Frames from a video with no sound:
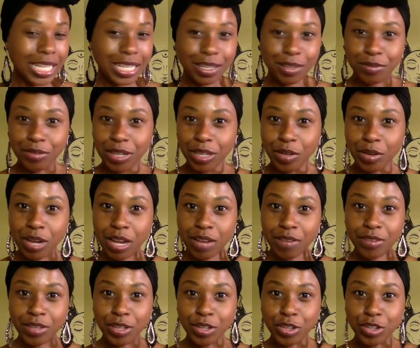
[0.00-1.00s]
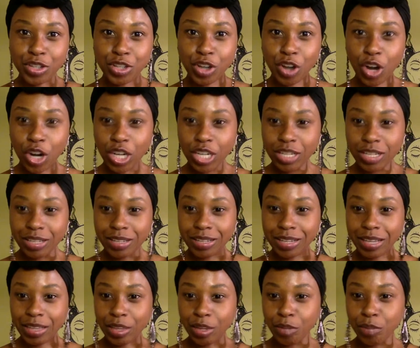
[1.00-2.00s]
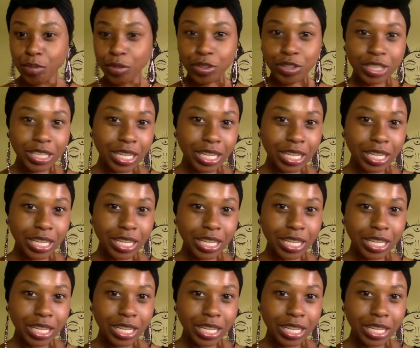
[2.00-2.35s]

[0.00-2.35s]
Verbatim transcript: If I don't have their chart and their birth